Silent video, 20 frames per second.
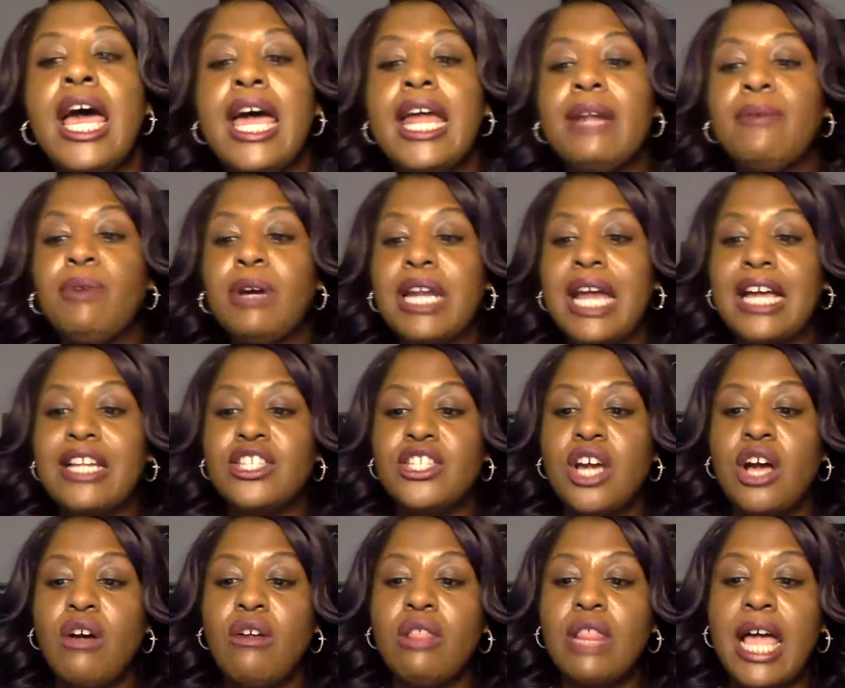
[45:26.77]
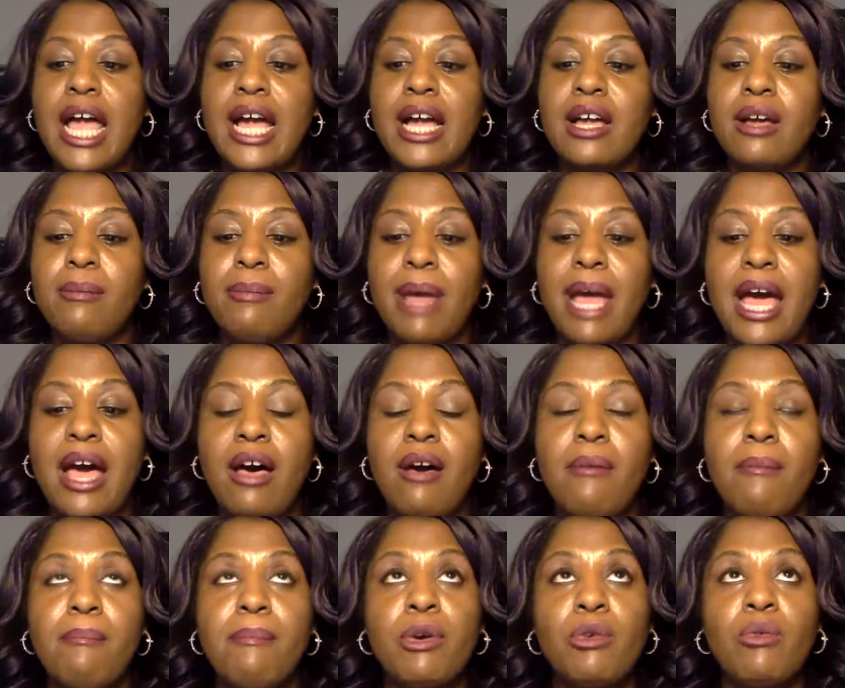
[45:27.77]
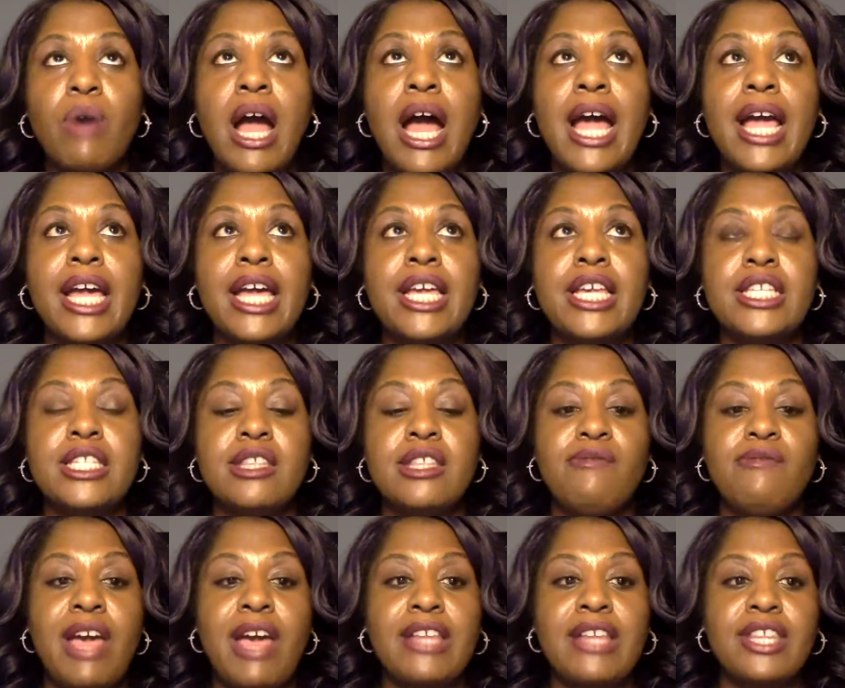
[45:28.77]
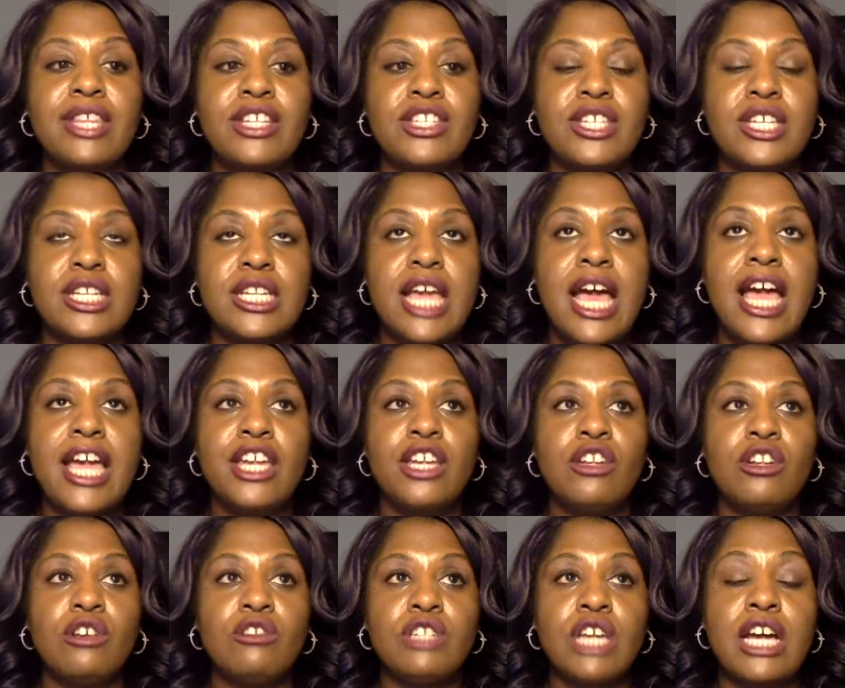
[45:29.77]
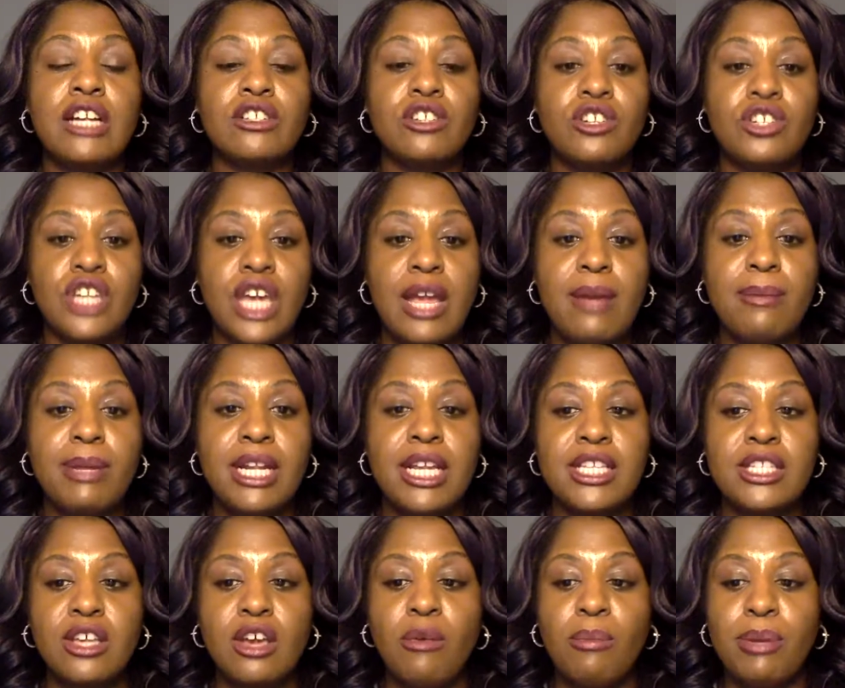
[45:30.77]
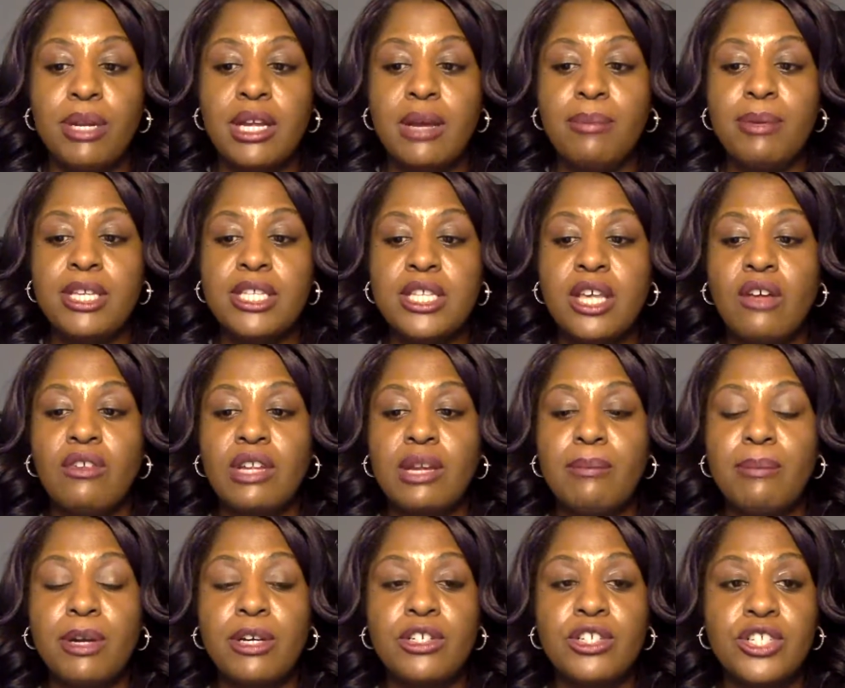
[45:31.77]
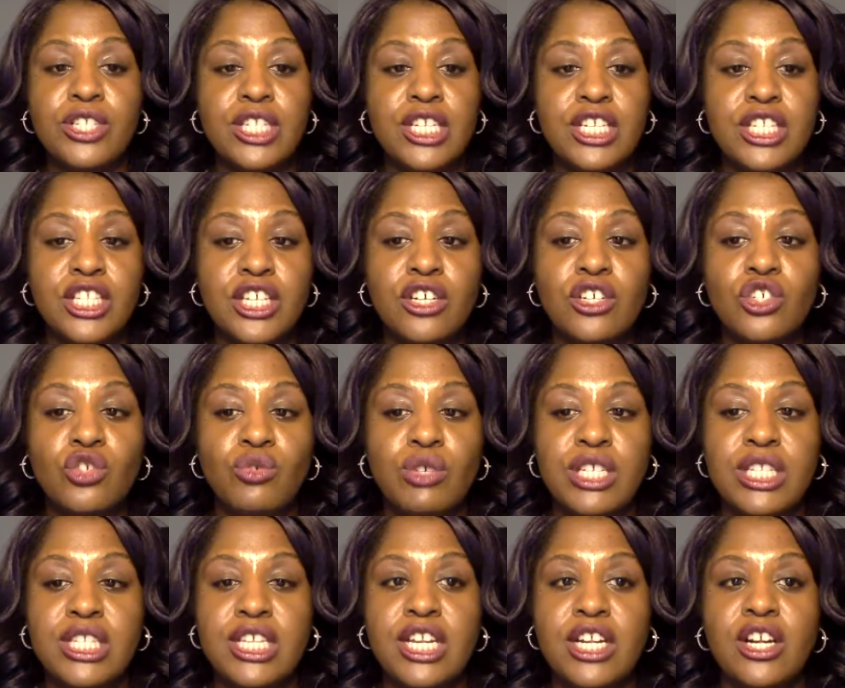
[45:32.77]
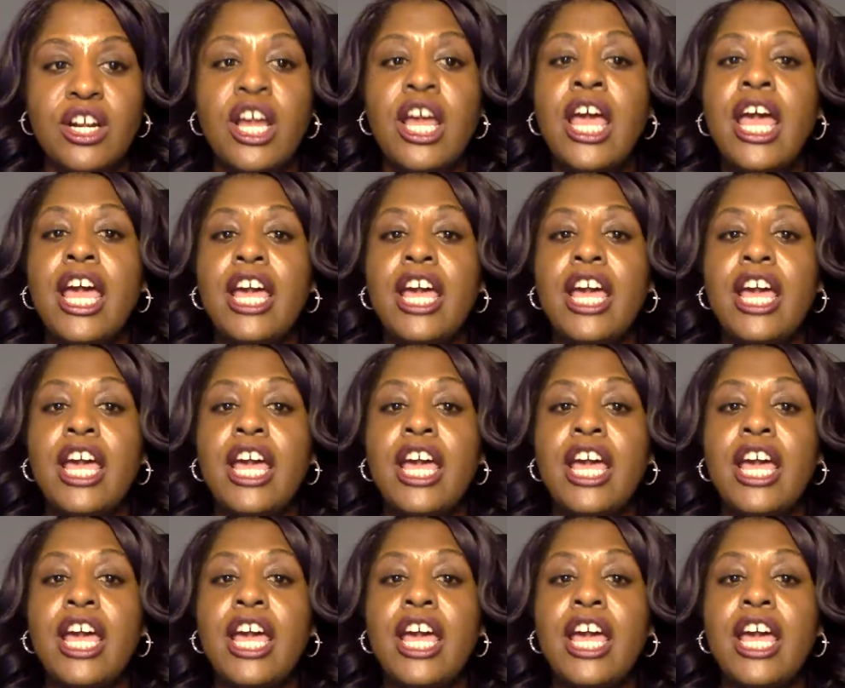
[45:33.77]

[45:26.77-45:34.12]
And what I don't like about Mariah is the fact that tonight, you know, Dr. Damon has opened up his own emergency surgery center.